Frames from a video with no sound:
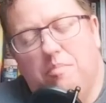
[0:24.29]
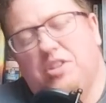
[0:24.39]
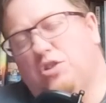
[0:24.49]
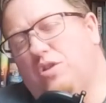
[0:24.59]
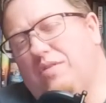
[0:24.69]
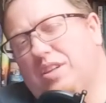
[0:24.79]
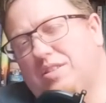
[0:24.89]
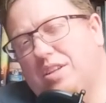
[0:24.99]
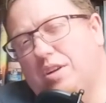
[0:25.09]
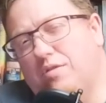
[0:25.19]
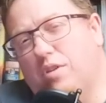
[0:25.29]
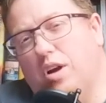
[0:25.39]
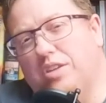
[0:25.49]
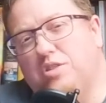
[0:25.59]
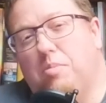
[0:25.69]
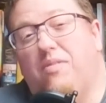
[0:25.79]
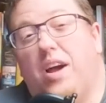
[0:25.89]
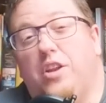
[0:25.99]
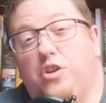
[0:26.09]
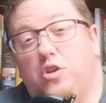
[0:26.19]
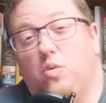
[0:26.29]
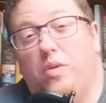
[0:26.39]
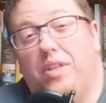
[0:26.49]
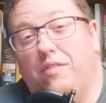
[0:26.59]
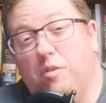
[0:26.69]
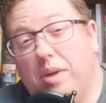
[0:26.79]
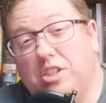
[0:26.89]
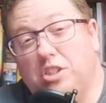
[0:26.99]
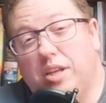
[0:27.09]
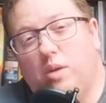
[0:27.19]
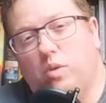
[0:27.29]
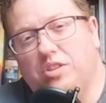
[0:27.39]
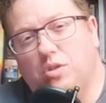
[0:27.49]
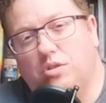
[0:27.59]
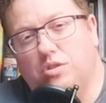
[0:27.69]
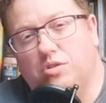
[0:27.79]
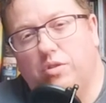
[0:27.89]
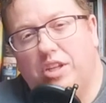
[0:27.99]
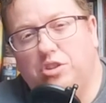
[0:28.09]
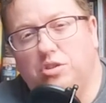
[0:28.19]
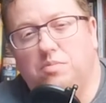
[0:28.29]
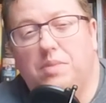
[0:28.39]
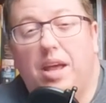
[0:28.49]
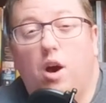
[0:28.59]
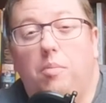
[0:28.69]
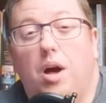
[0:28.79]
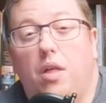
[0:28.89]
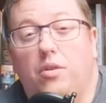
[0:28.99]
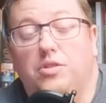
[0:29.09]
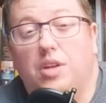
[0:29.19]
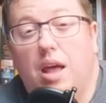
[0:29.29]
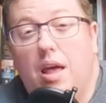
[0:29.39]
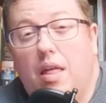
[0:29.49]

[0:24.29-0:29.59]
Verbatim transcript: Mission Driven is here for us to provide you with information and resources so that you can may help others